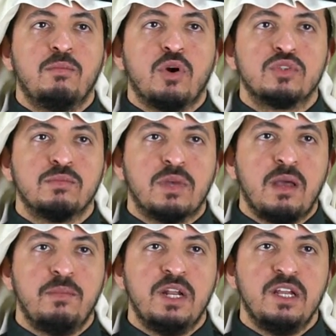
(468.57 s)
Bruxism
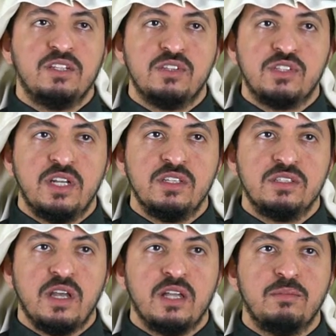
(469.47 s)
can be related to
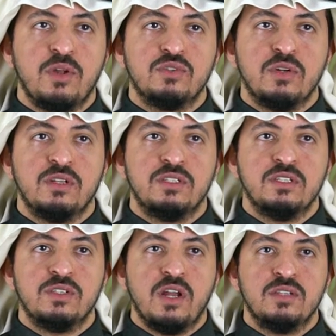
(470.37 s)
stress and
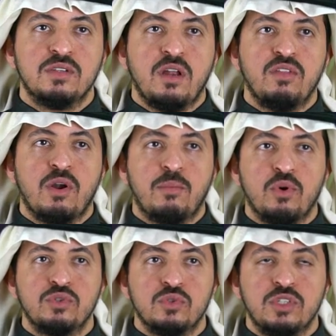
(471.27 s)
personality traits. Another
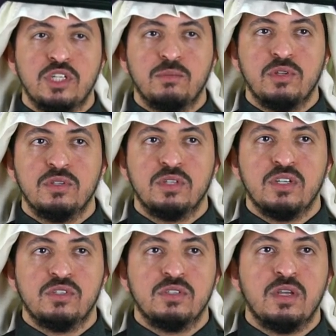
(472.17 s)
approach to treatment
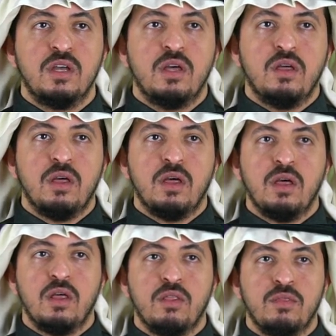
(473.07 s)
is
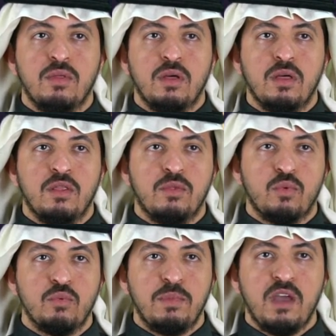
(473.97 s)

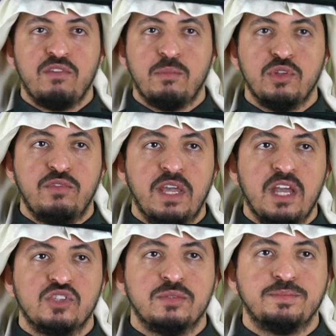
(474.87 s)
through behavior
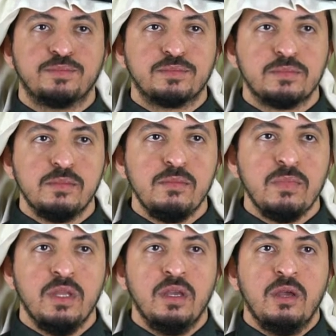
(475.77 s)
modification.
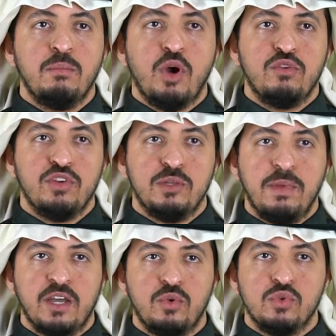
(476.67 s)

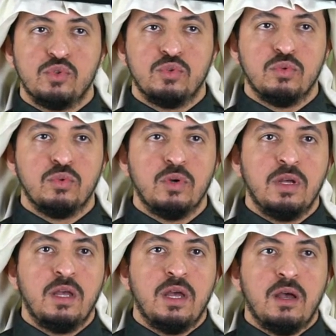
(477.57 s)
Biofeedback used to
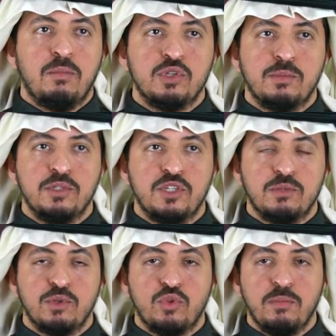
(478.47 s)
possible
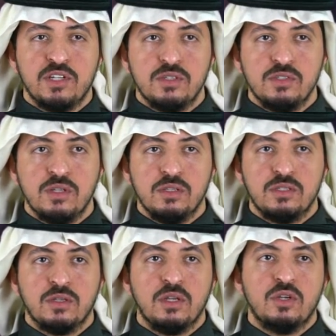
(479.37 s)
treatment with mixed results